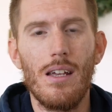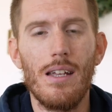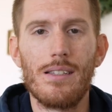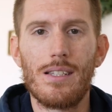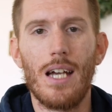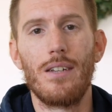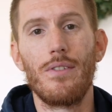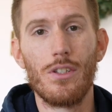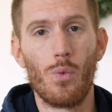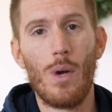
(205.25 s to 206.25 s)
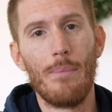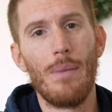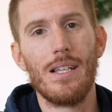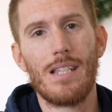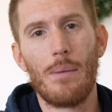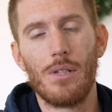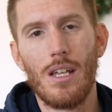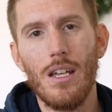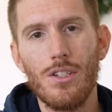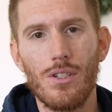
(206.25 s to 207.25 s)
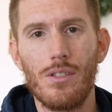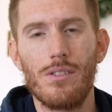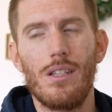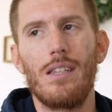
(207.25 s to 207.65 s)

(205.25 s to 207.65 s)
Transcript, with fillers: inside of these web-based applications.